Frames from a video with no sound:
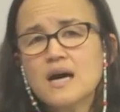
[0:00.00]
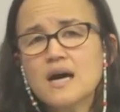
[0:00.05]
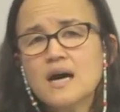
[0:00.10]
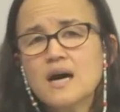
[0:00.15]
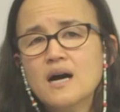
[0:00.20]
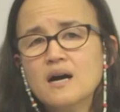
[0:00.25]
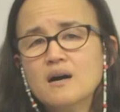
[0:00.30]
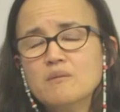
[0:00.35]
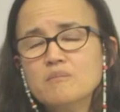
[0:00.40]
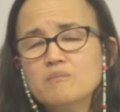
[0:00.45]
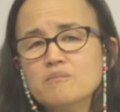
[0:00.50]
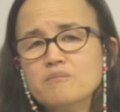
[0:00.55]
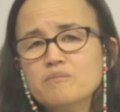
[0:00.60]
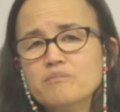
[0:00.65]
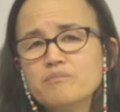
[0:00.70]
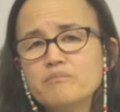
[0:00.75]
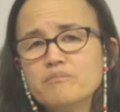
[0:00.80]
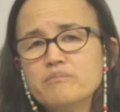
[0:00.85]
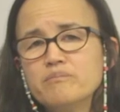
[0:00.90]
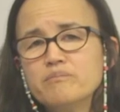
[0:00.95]

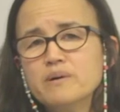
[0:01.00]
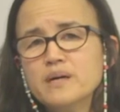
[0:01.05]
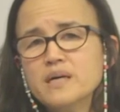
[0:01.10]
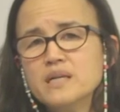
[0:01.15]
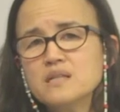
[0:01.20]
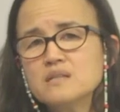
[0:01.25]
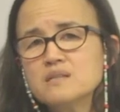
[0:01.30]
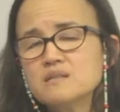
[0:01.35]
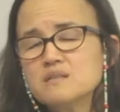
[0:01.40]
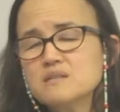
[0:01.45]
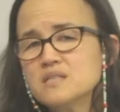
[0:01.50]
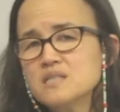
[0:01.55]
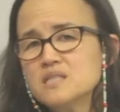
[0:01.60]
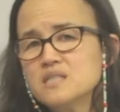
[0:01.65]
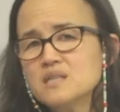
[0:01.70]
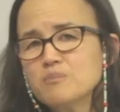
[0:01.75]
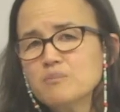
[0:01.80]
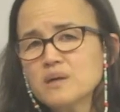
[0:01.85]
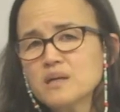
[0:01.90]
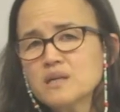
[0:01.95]
But
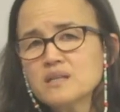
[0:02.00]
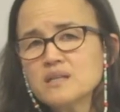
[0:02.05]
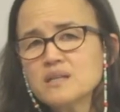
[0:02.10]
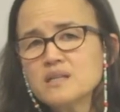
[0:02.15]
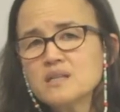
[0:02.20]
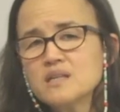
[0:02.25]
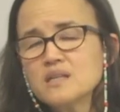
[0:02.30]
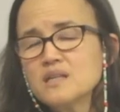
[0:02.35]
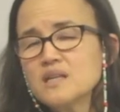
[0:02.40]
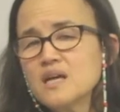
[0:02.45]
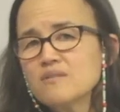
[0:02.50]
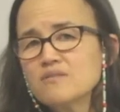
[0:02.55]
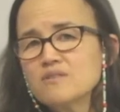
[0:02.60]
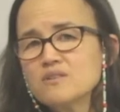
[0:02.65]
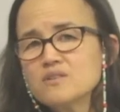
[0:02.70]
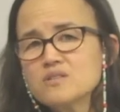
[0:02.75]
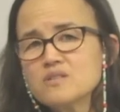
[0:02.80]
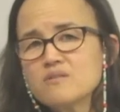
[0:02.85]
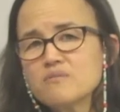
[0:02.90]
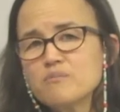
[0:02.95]
typically the
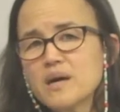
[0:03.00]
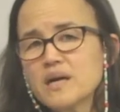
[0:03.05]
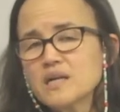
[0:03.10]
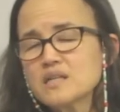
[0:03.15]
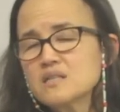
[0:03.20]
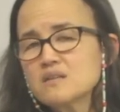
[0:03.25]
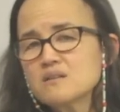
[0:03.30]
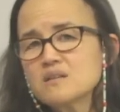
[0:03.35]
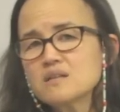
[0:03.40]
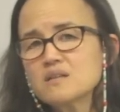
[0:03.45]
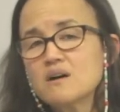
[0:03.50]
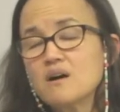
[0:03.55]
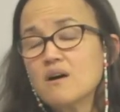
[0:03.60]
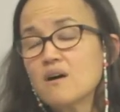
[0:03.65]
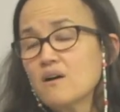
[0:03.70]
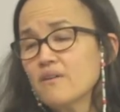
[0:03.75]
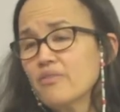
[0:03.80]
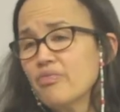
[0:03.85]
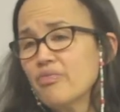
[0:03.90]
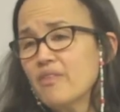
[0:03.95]
levels of bacteria
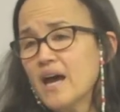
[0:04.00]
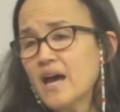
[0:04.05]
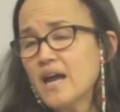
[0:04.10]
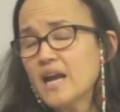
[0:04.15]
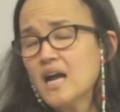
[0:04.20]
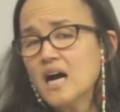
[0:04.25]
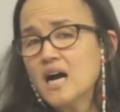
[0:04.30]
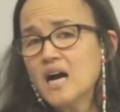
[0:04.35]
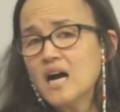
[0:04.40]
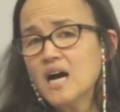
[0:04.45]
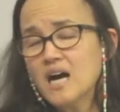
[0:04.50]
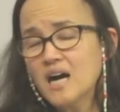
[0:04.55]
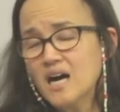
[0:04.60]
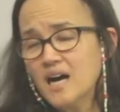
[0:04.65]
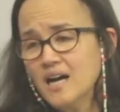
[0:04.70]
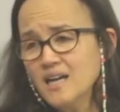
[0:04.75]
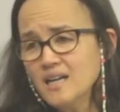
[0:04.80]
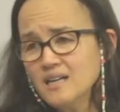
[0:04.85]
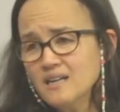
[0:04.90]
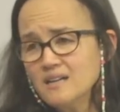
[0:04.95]
aren't that
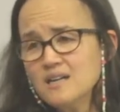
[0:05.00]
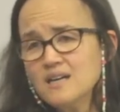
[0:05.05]
high,